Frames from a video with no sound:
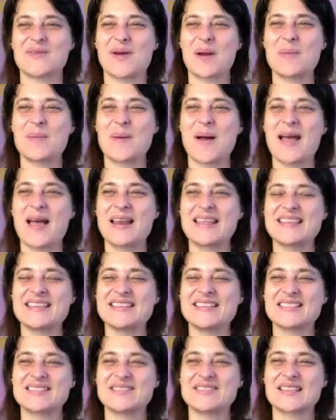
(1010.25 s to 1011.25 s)
our
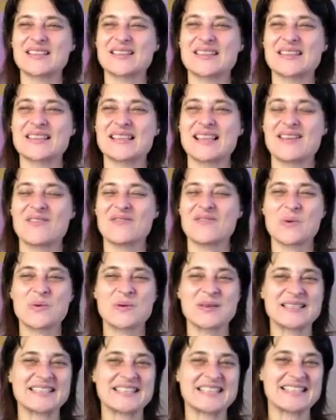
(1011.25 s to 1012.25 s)
bodies,
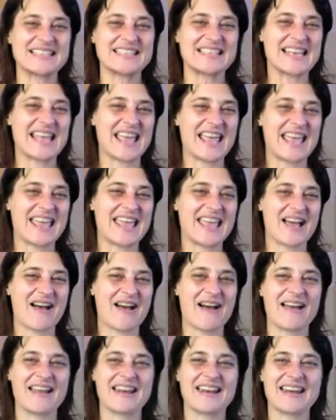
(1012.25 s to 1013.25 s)
focusing today
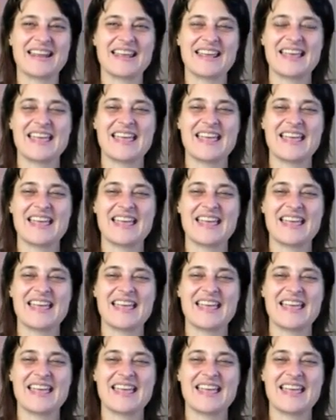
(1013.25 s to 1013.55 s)
on